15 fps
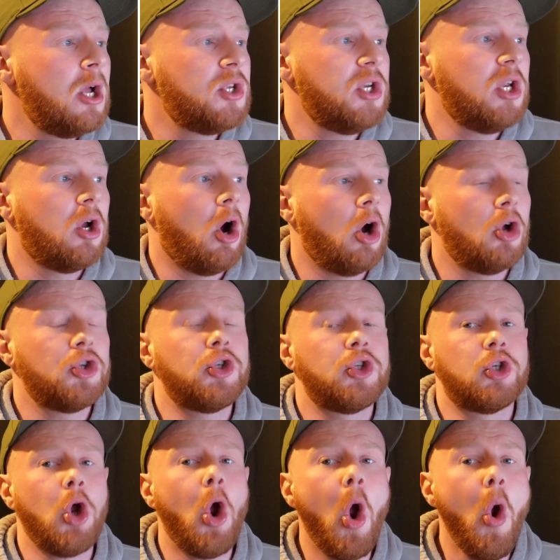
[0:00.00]
So you got
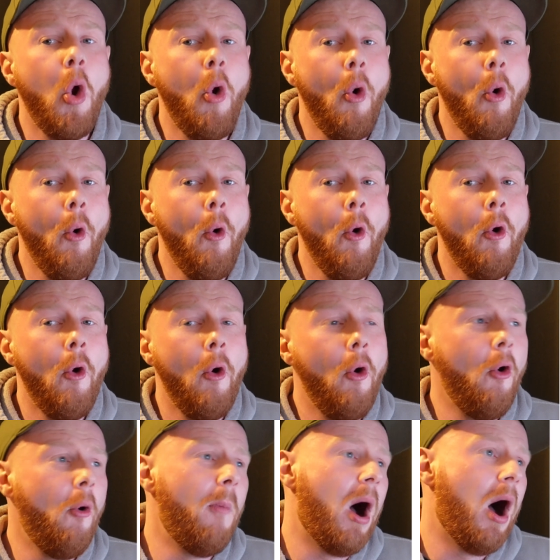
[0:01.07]

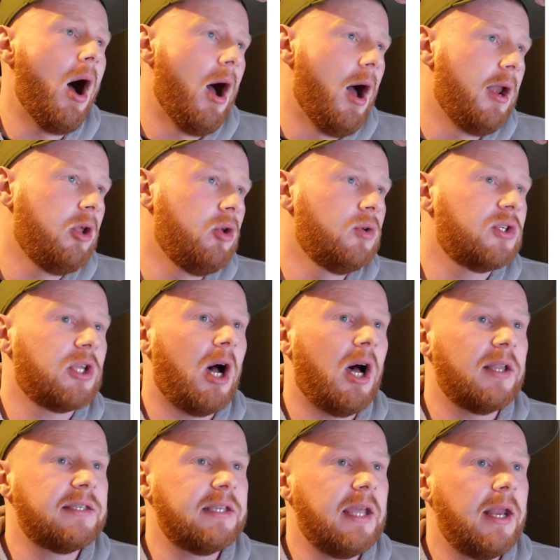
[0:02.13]
Schoeman, who's
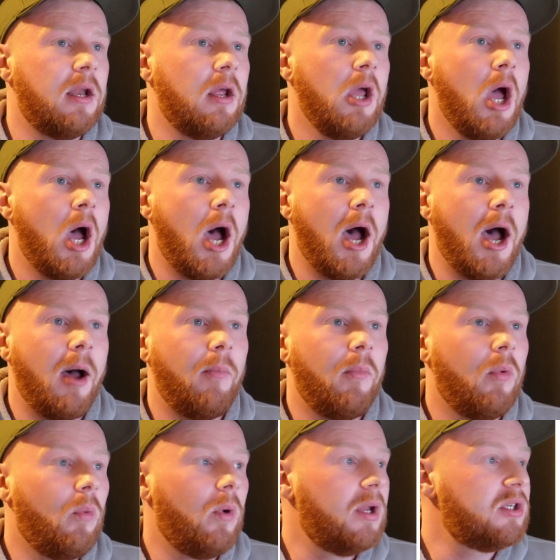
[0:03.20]
starting,
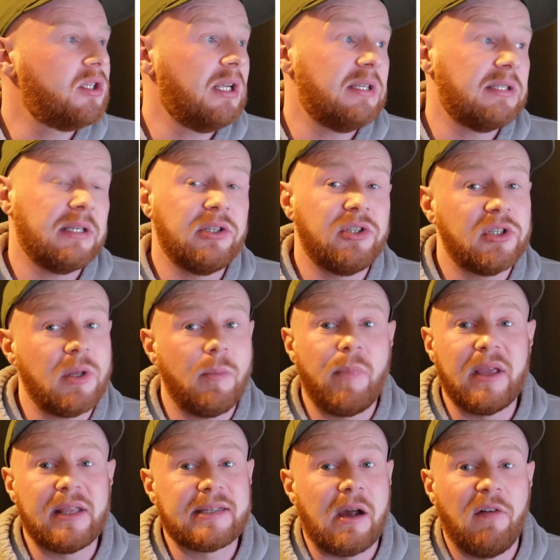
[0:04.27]
which is just a
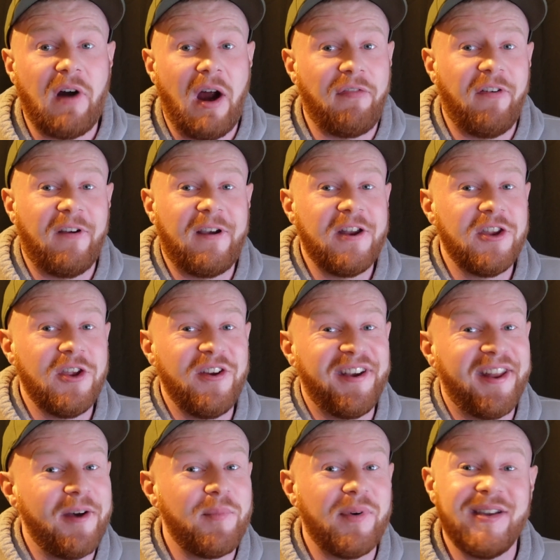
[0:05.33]
big South African
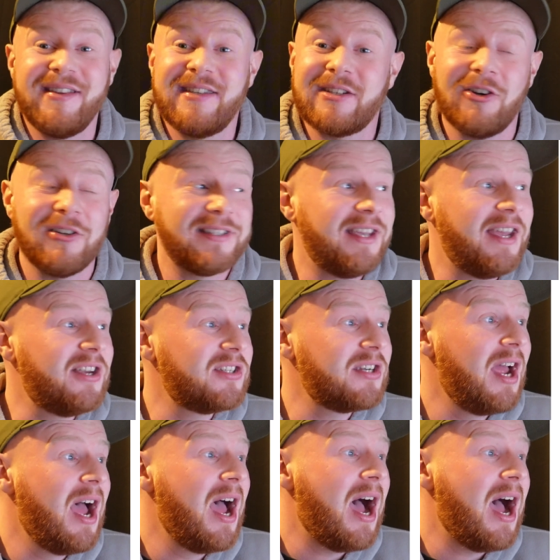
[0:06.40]
unit, but he's Scottish.